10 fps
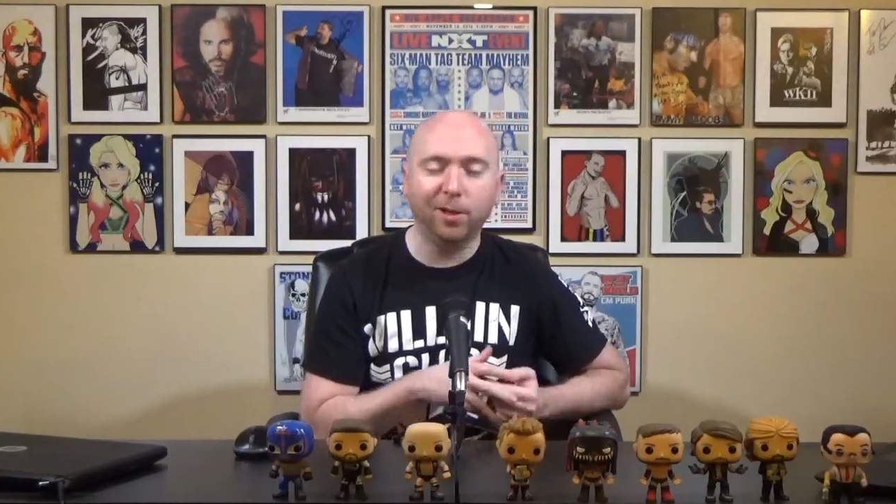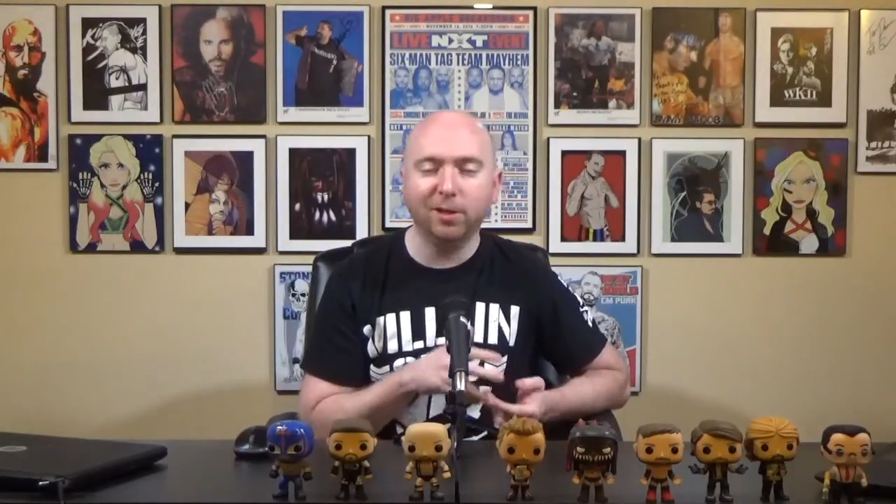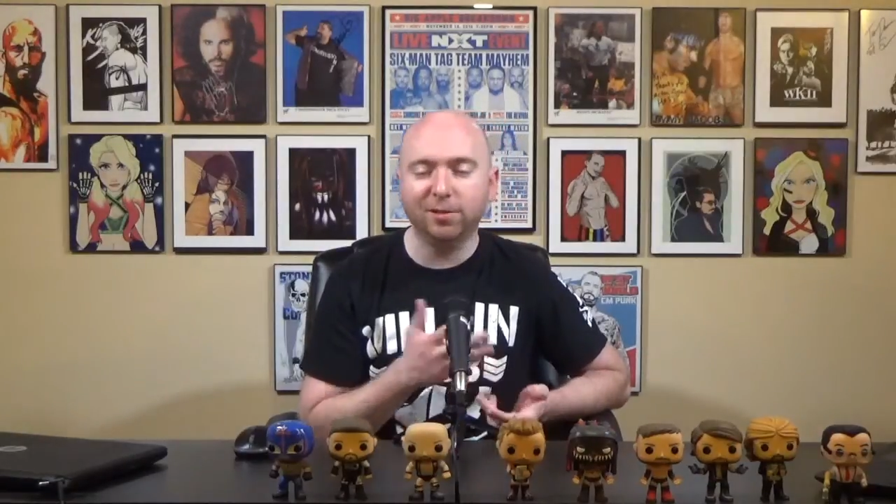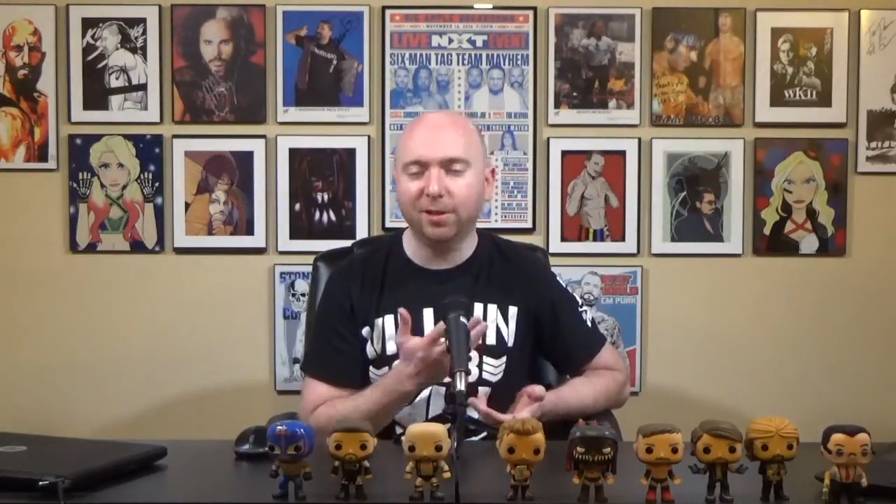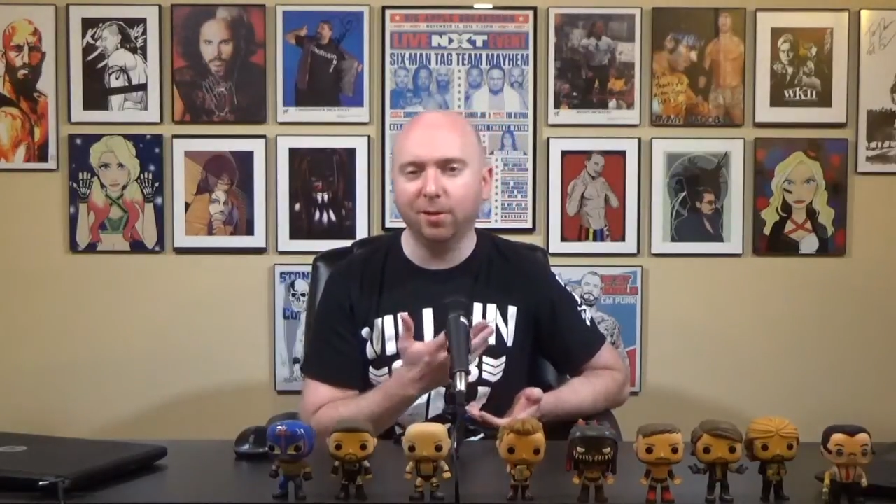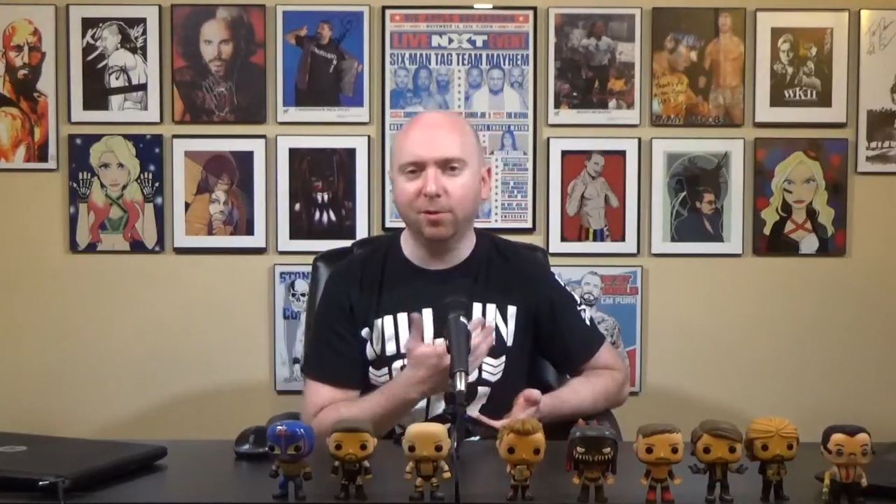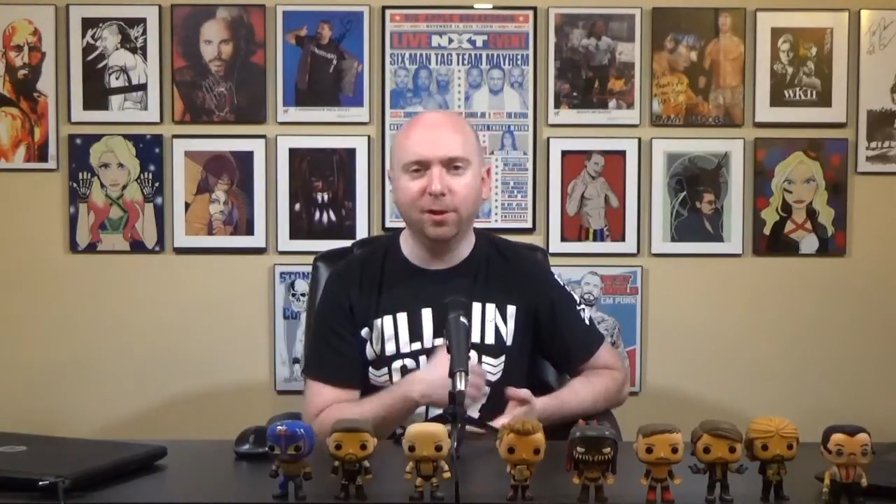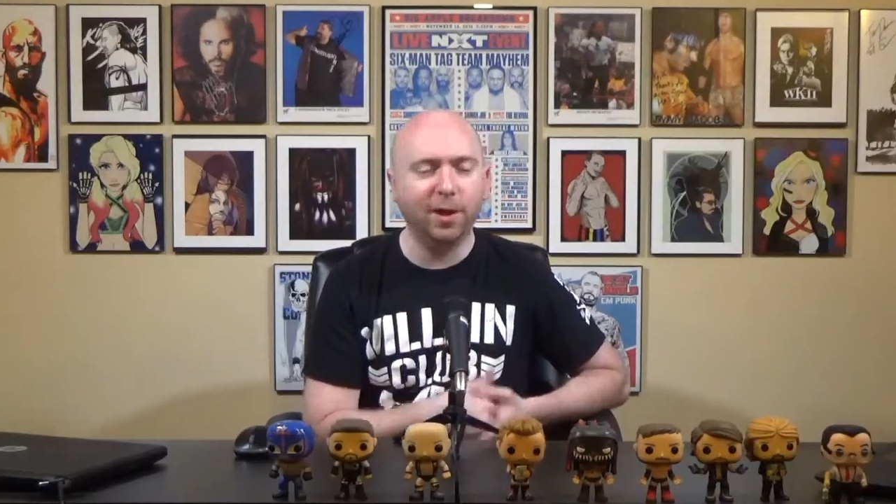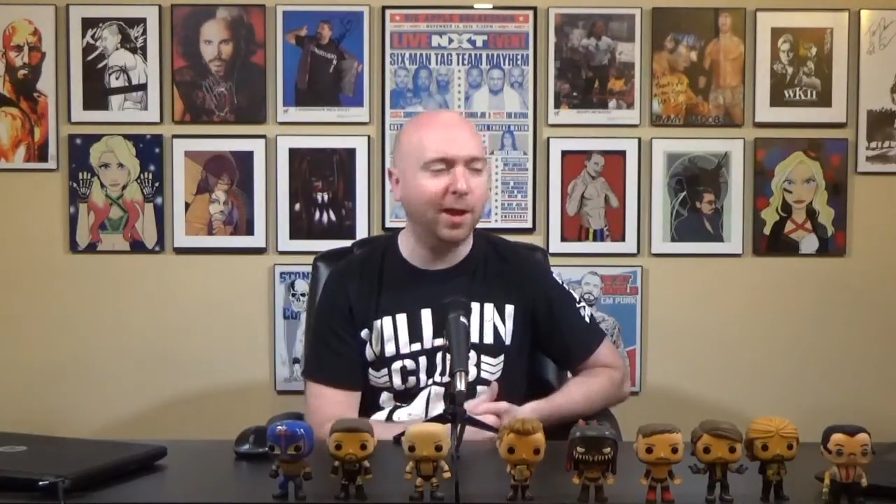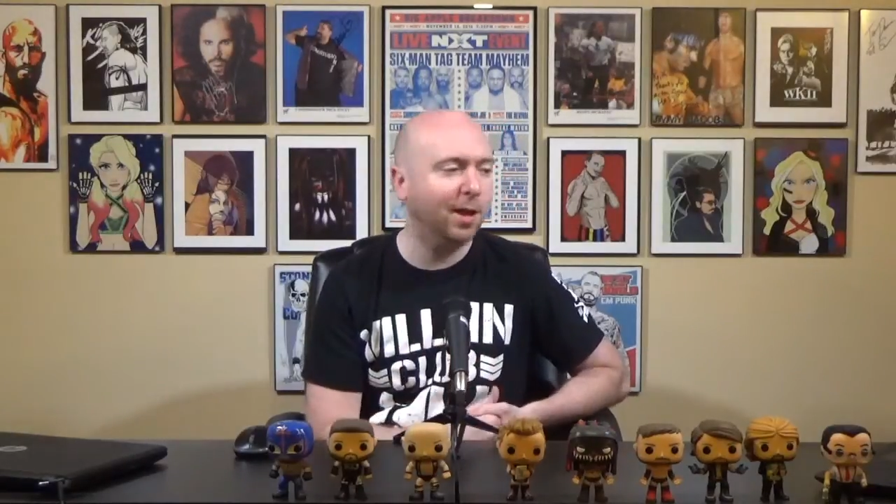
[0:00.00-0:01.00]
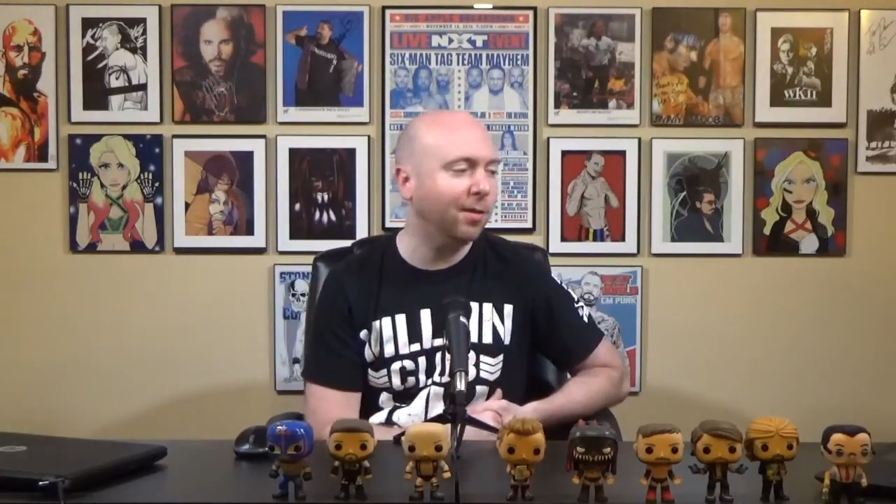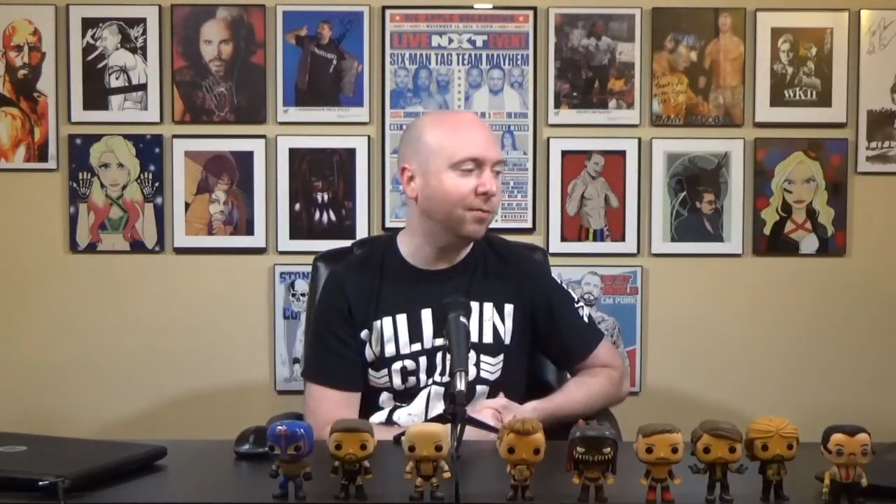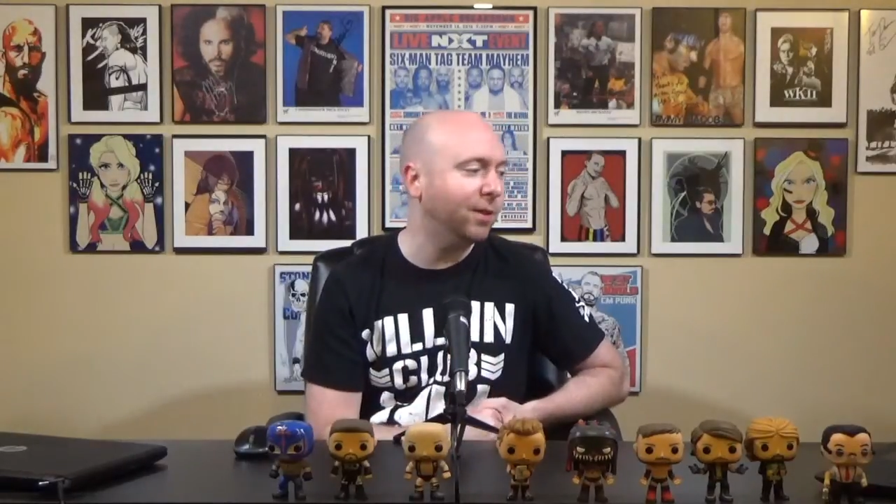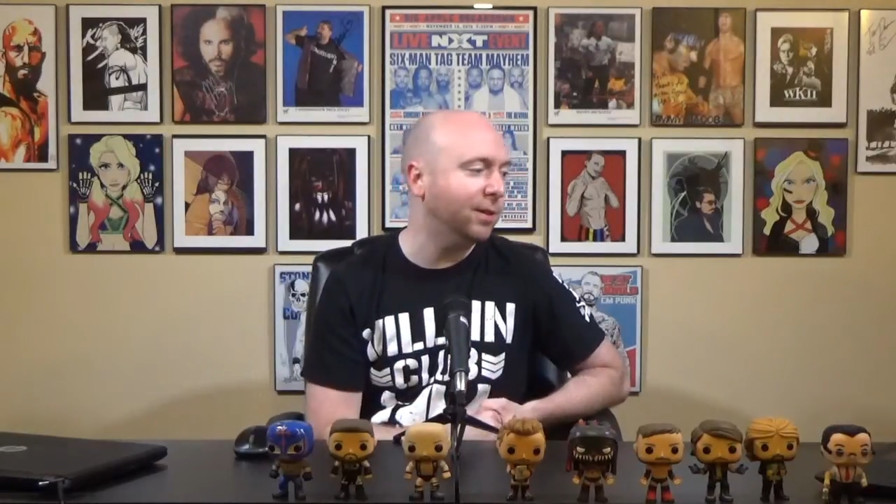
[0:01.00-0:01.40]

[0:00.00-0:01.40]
last thing I really have